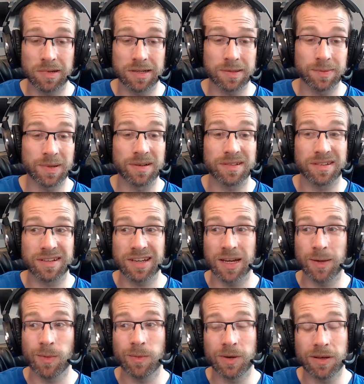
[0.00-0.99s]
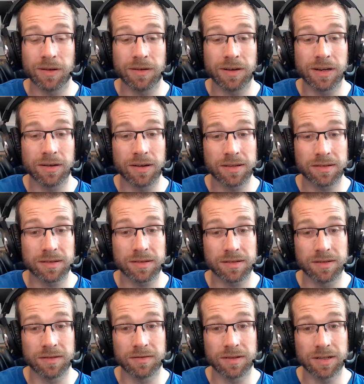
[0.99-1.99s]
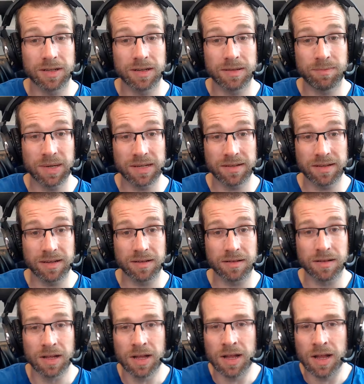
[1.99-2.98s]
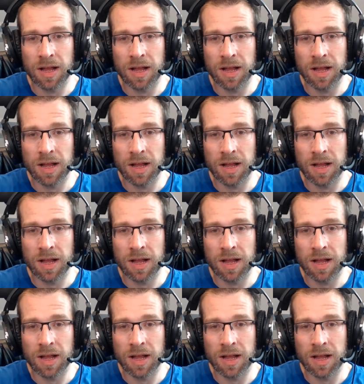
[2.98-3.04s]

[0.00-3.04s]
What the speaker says: And to be honest, I game on my own anyway, so it's not really a big deal.